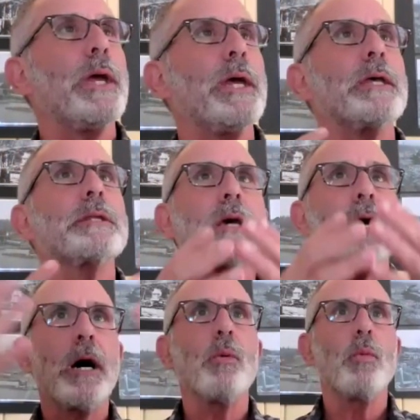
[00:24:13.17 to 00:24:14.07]
with
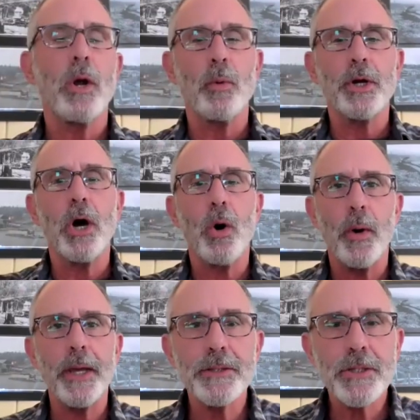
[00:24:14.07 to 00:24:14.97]
where we're
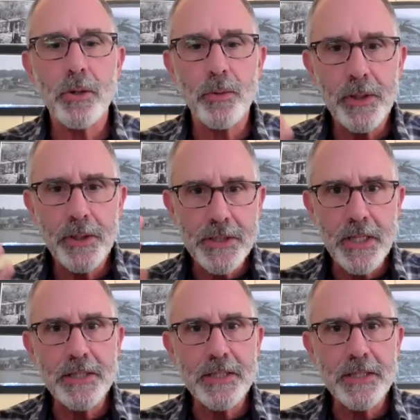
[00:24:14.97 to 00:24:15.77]
going. So it's